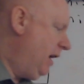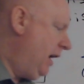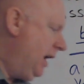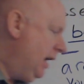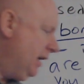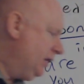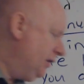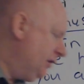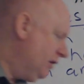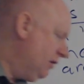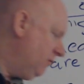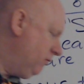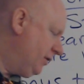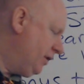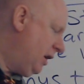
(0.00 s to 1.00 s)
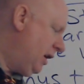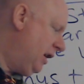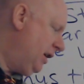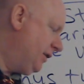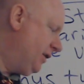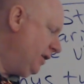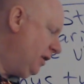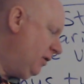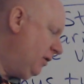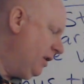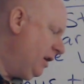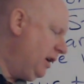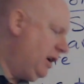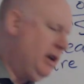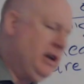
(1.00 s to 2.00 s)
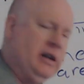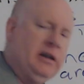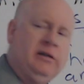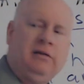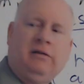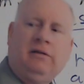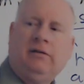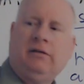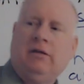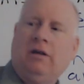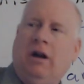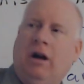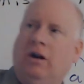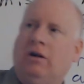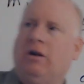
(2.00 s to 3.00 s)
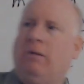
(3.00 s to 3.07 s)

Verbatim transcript: actor was also in Uncle